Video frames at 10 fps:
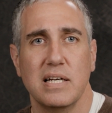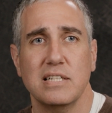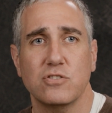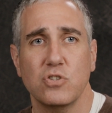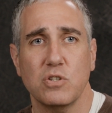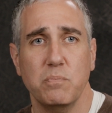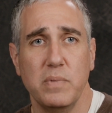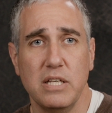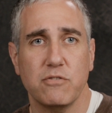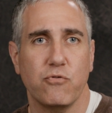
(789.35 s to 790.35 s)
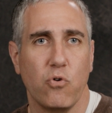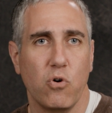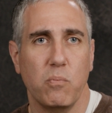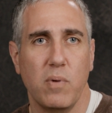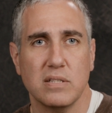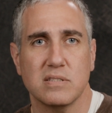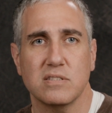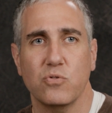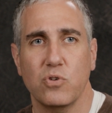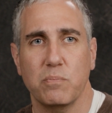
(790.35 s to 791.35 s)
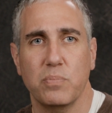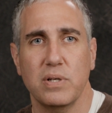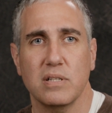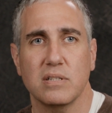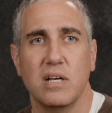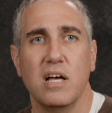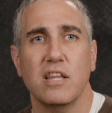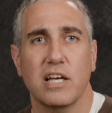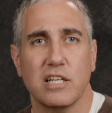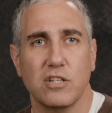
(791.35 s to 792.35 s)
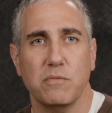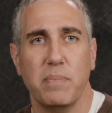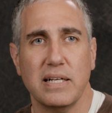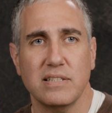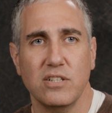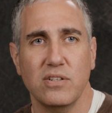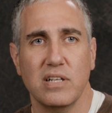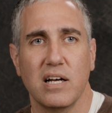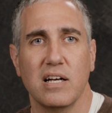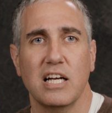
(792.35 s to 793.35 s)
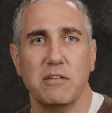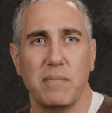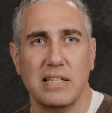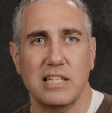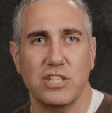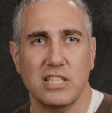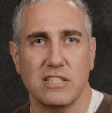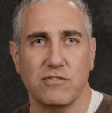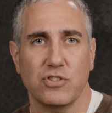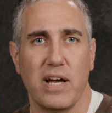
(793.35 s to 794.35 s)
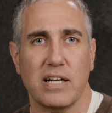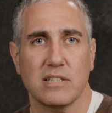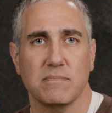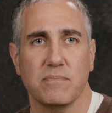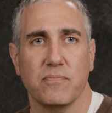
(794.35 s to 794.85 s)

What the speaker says: it took me 4 months to rebuild the good bacteria in my digestive tract.